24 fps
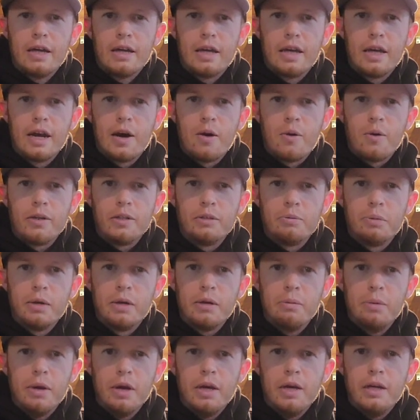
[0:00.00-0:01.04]
can always
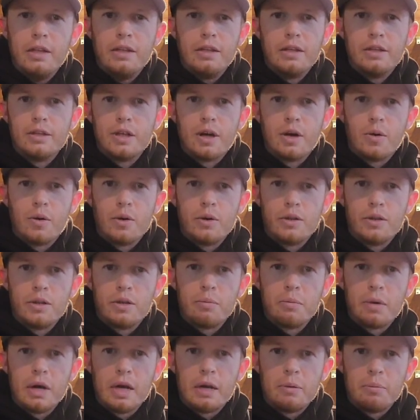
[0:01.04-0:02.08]
be beat, and there's always
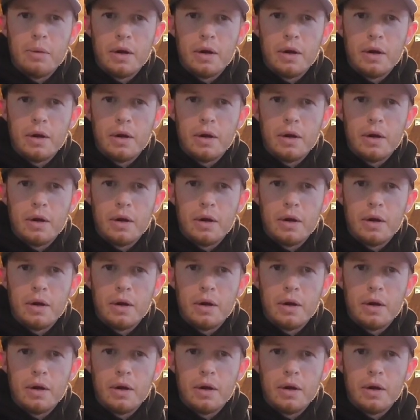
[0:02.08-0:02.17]
somebody